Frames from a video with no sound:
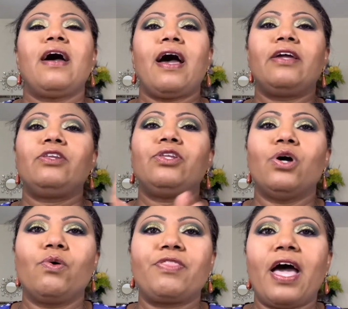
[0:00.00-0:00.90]
I
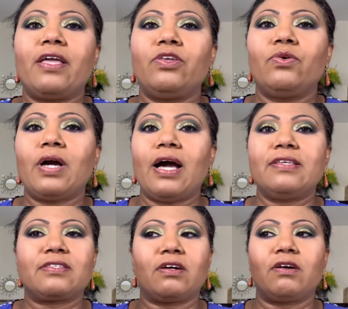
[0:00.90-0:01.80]
know that you
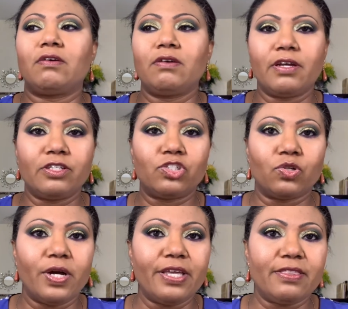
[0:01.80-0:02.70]
guys are
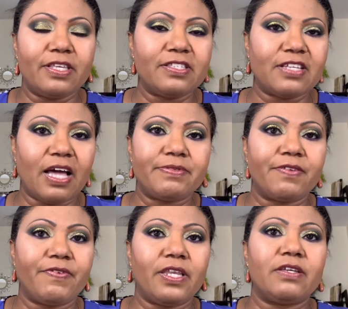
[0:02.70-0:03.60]
enjoying these types
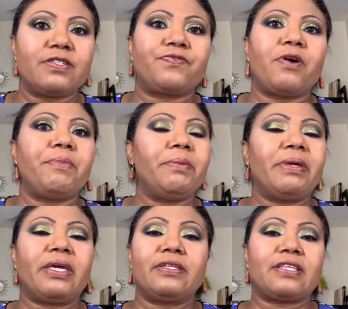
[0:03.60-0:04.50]
of videos from me
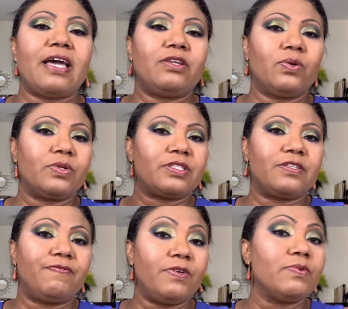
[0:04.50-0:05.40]
because I notice
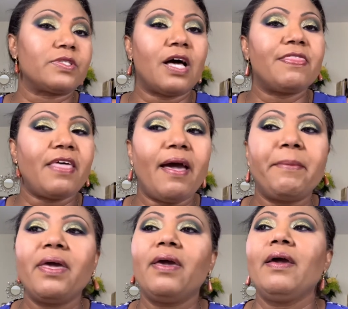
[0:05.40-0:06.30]
the views on them.